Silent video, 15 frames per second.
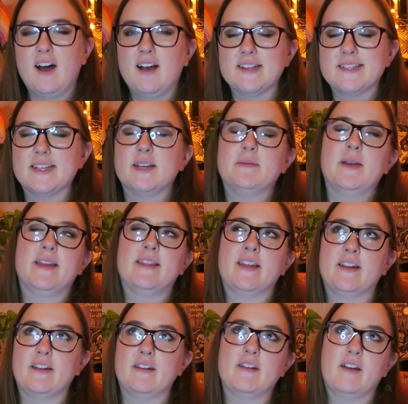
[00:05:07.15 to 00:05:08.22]
awesome, and
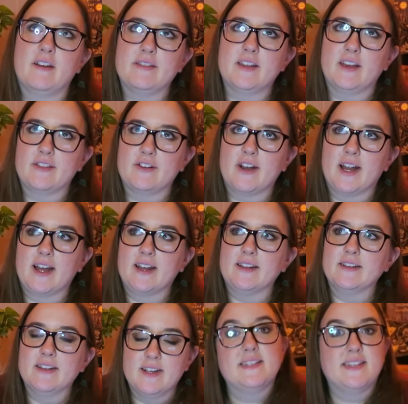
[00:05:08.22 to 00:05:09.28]
then on the other
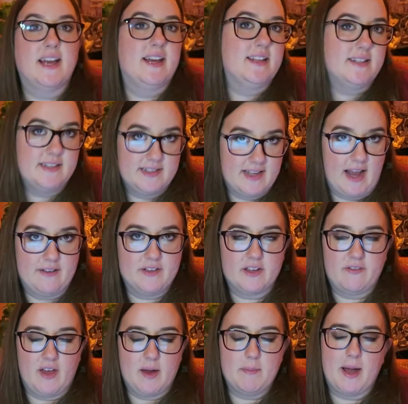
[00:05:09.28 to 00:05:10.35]
hand, said
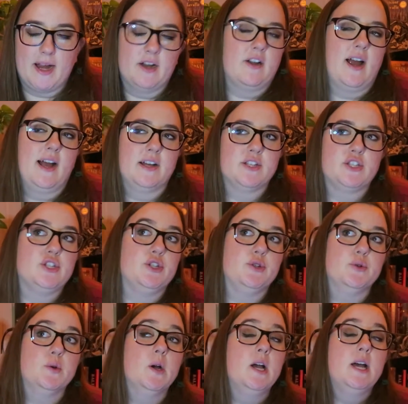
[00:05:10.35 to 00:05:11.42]
sapphic vampire has
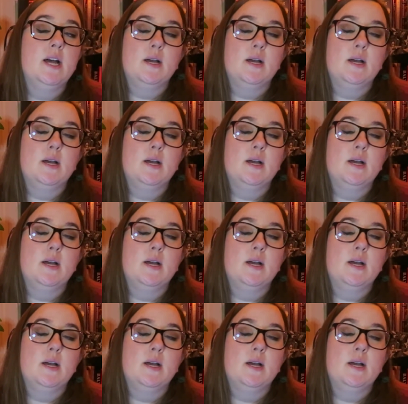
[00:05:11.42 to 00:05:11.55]
to